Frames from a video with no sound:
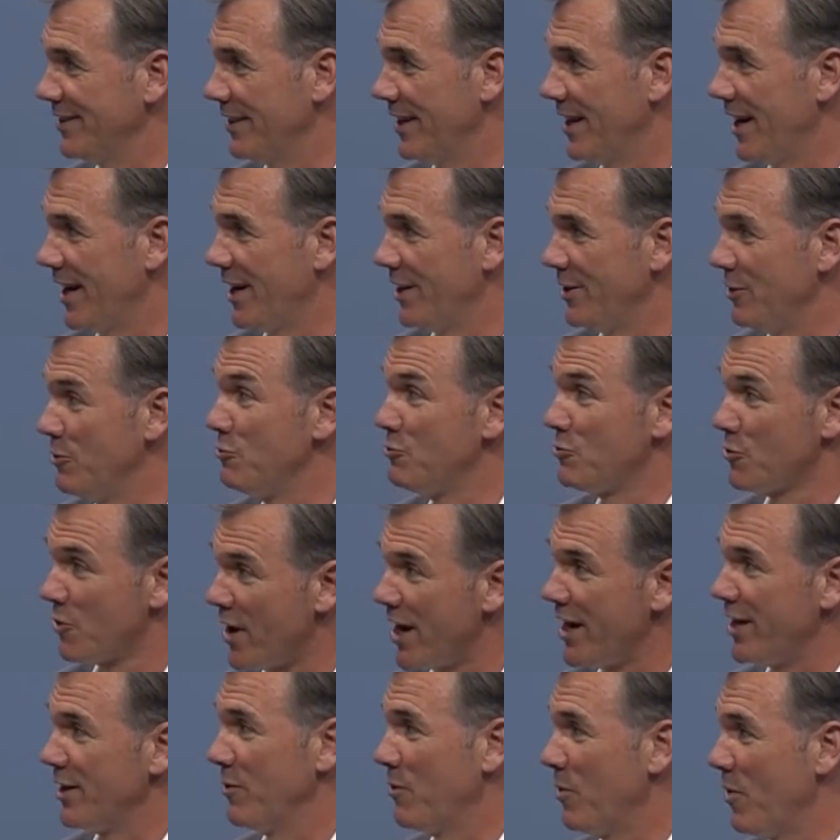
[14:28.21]
Uh, you
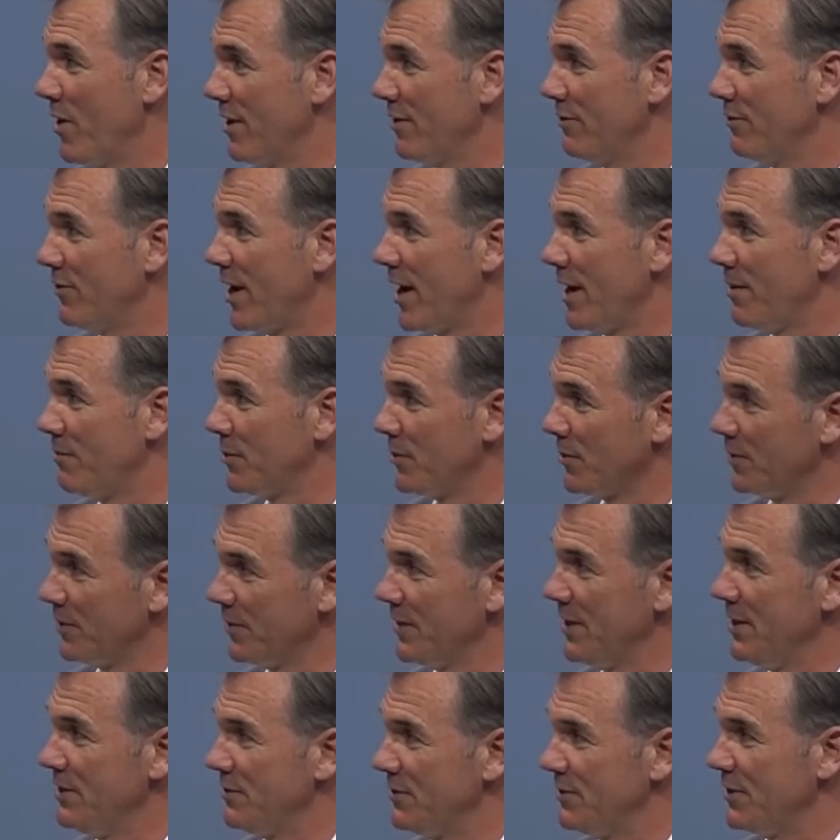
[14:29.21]
try and quantify them, so at
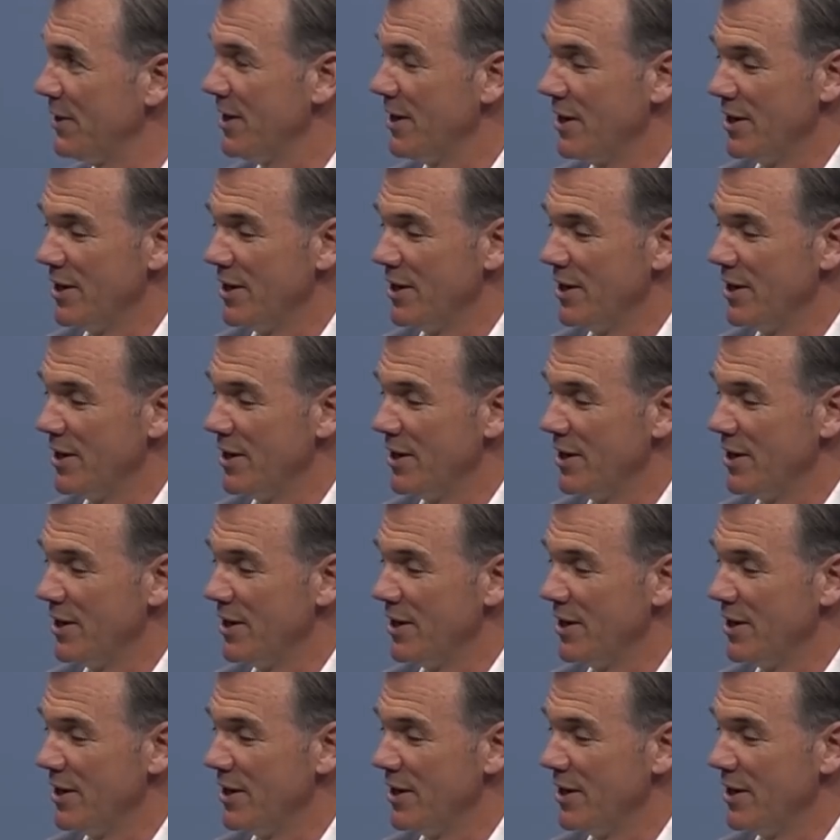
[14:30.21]
least